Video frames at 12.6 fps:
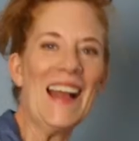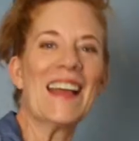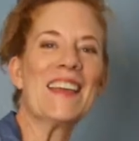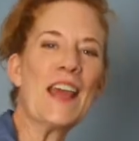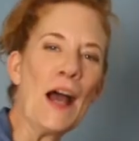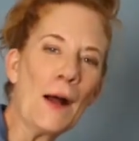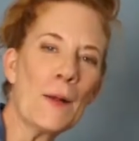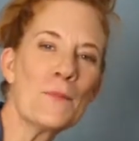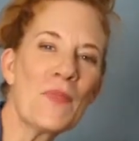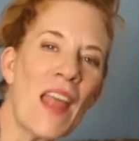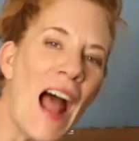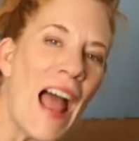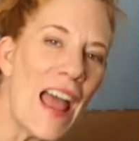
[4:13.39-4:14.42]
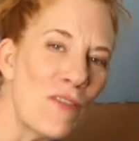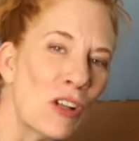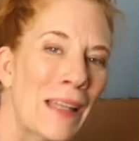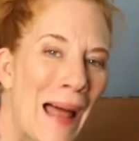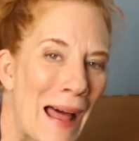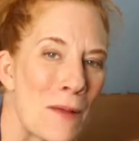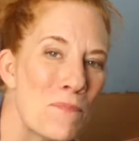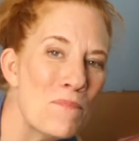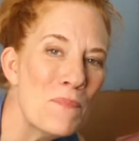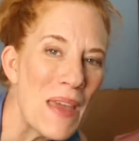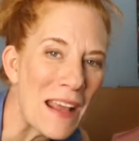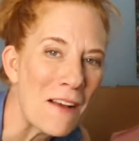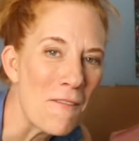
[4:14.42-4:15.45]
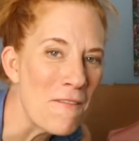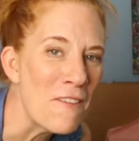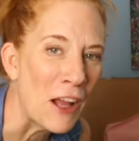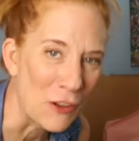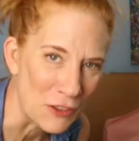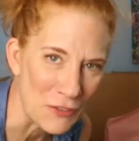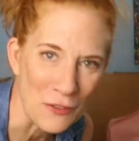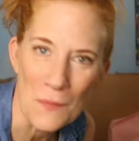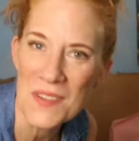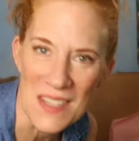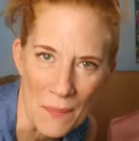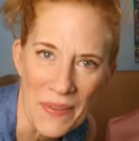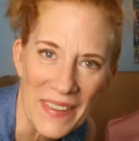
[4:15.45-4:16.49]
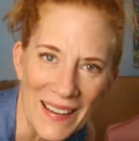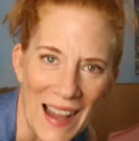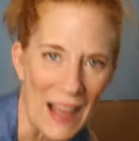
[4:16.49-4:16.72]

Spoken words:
Yeah, I have a lot of pink felt from something.